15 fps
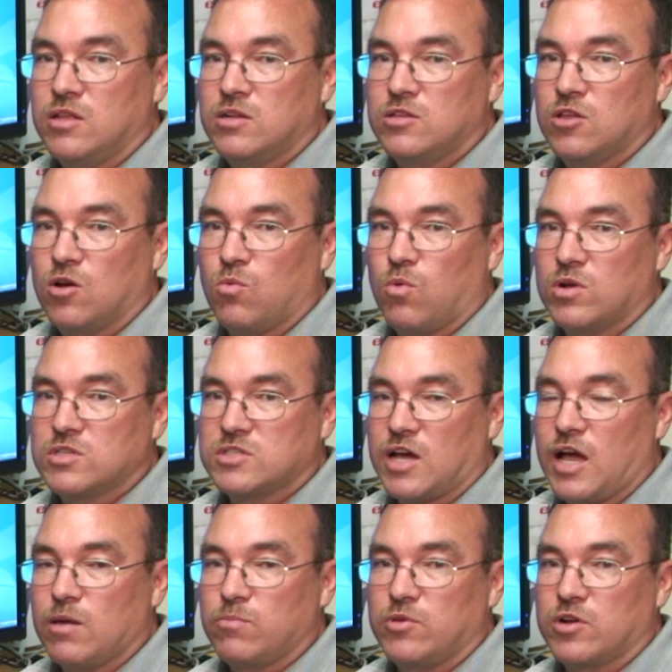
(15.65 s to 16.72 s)
need to know what
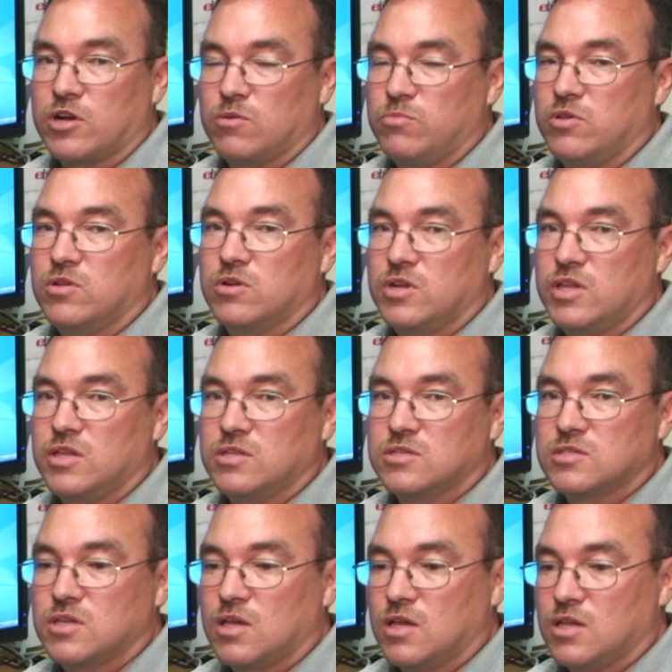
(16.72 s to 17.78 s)
type your computer
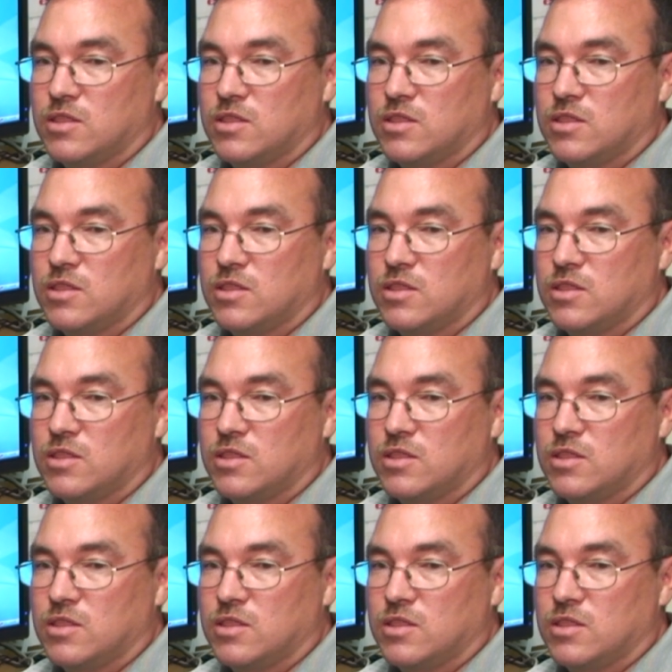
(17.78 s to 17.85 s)
needs.